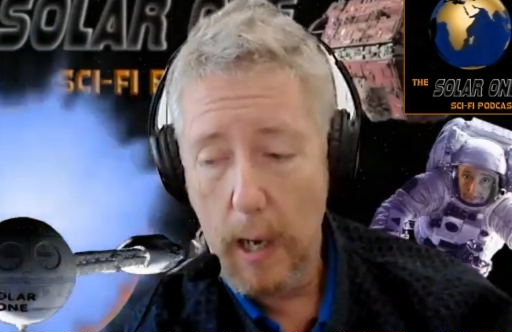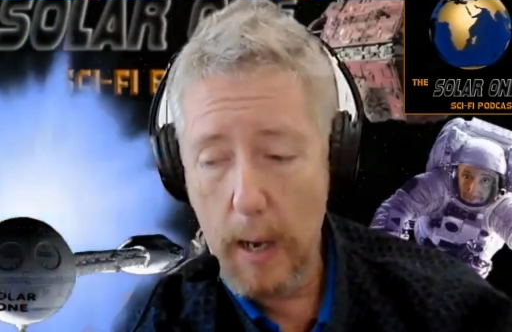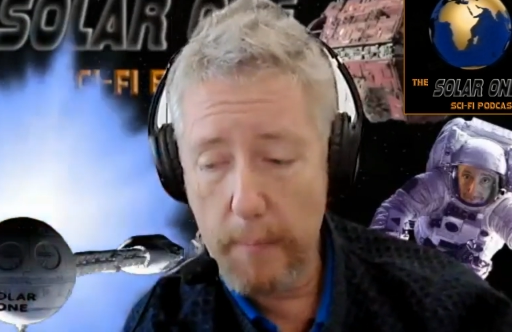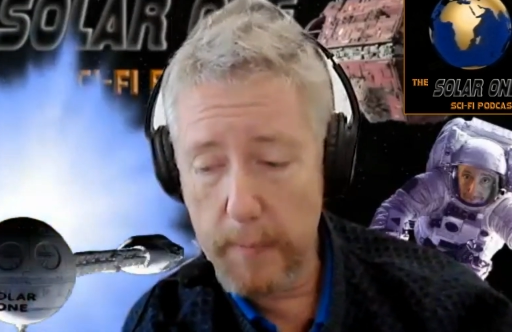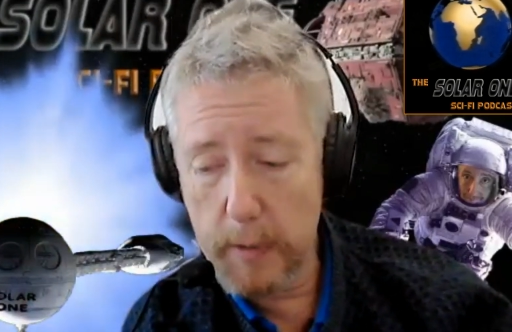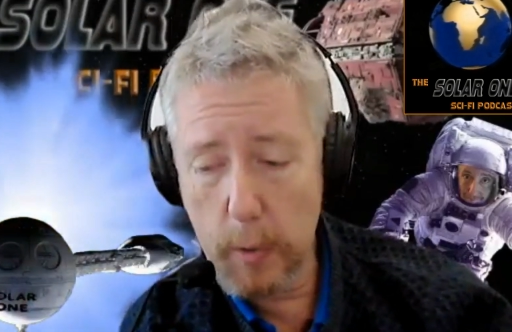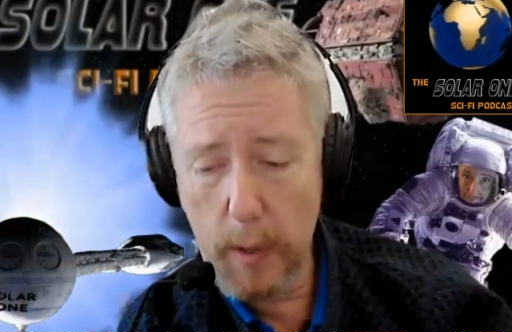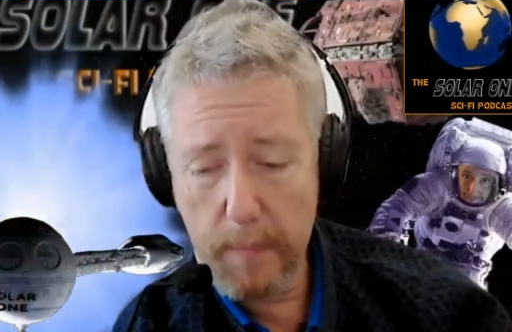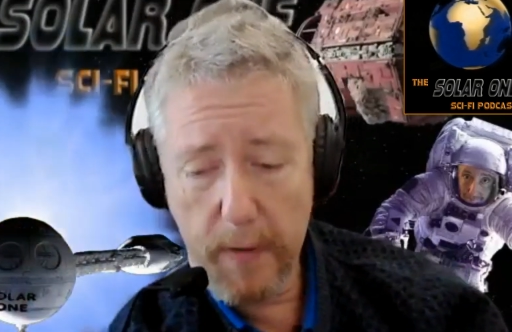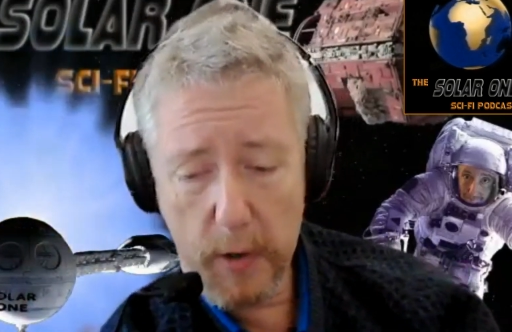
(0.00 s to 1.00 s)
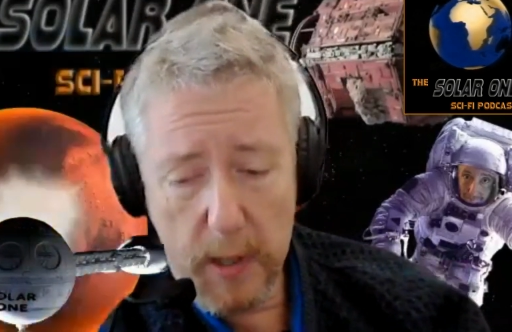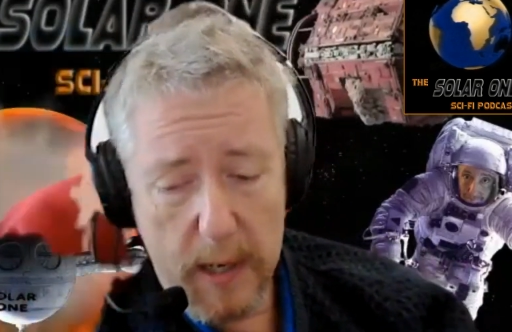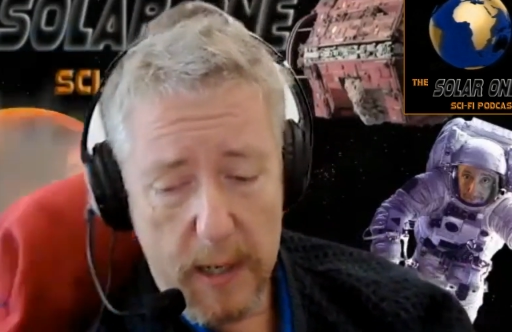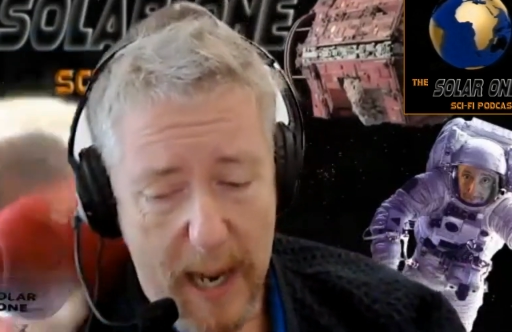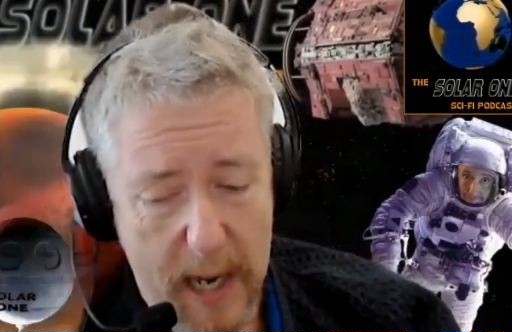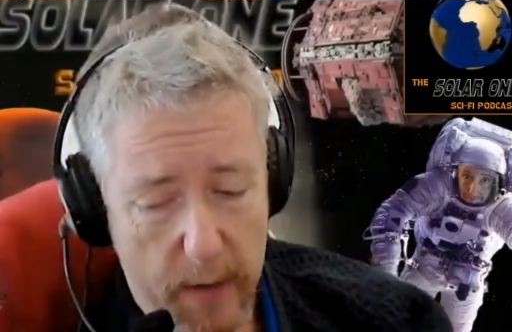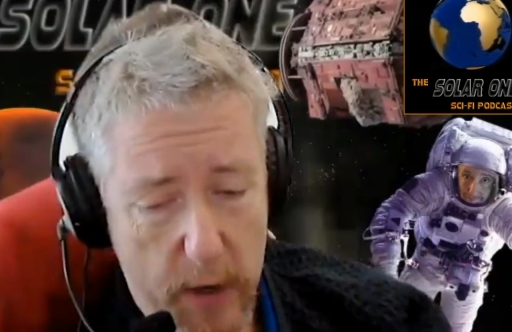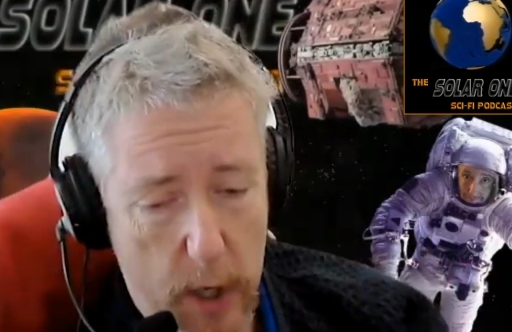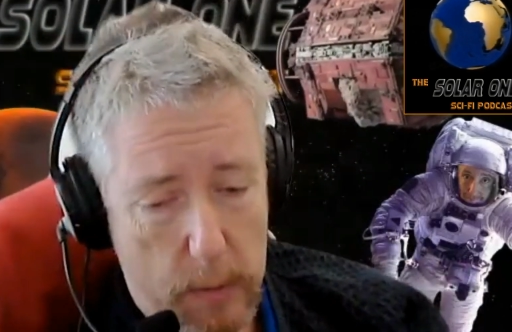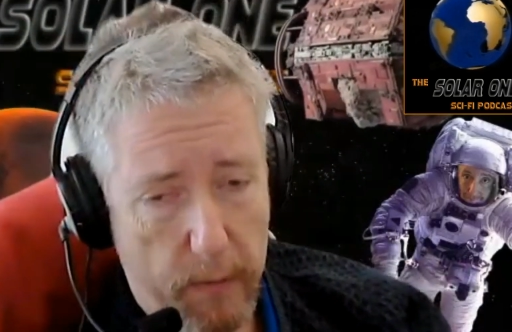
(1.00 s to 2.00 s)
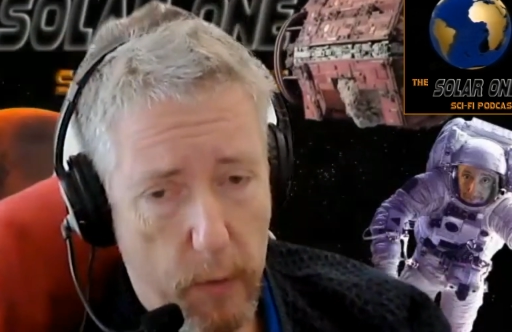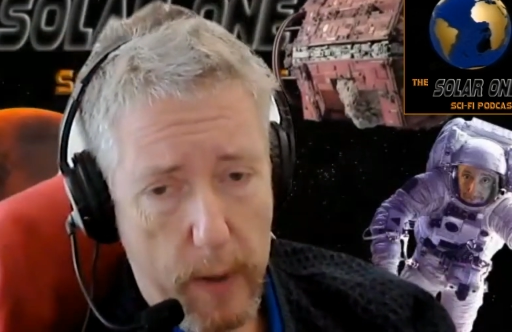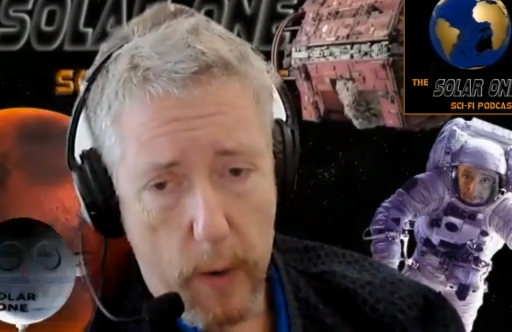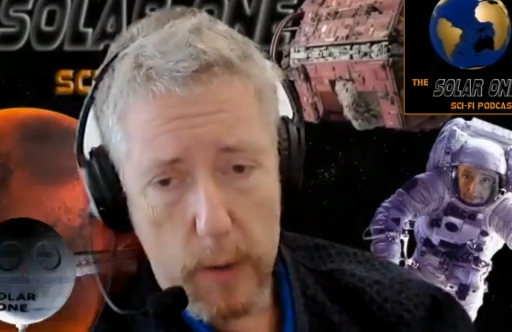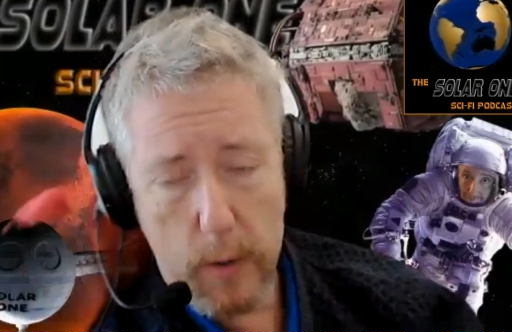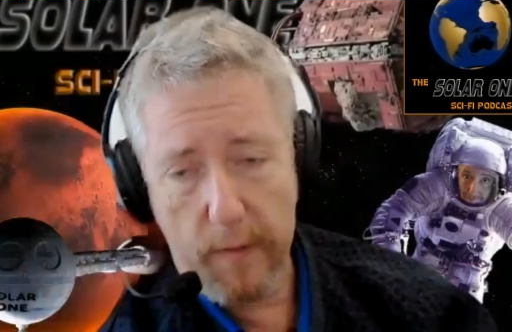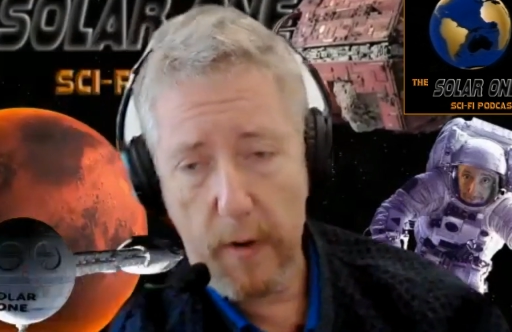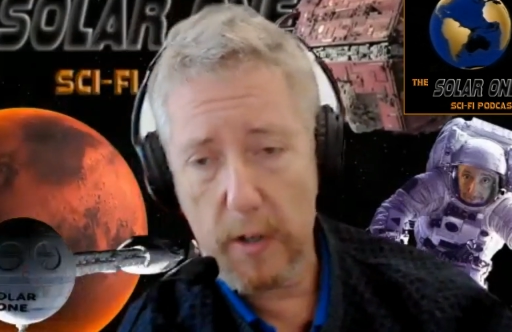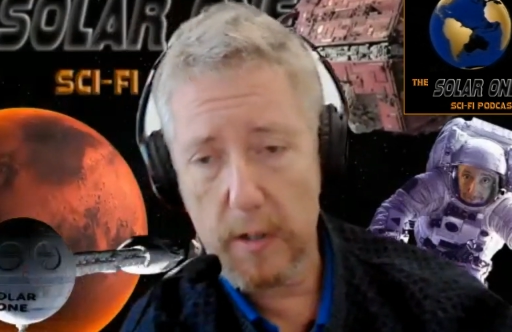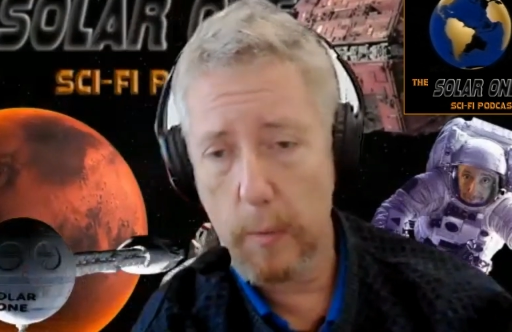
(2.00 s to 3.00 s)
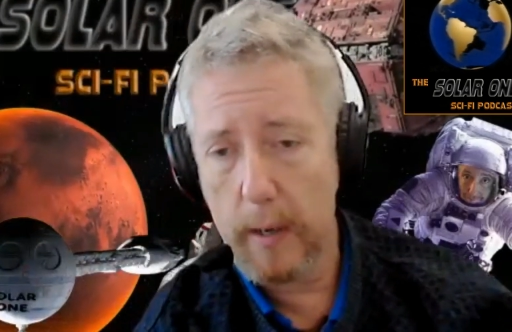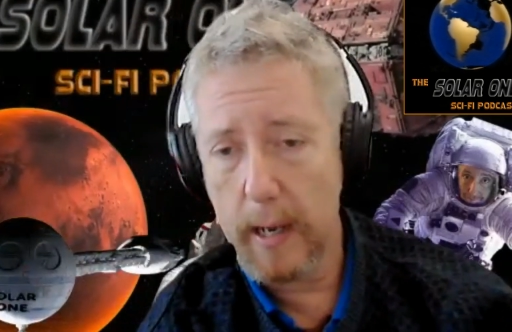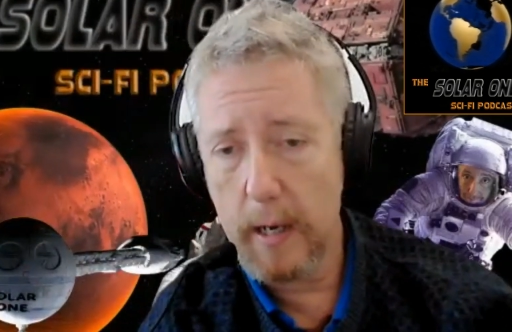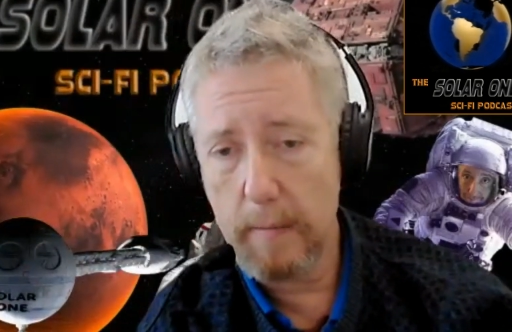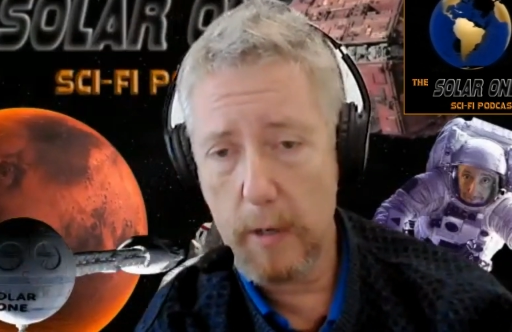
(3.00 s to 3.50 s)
Speaker 1: um do you want to focus on any other news before we go into our focus of the week any-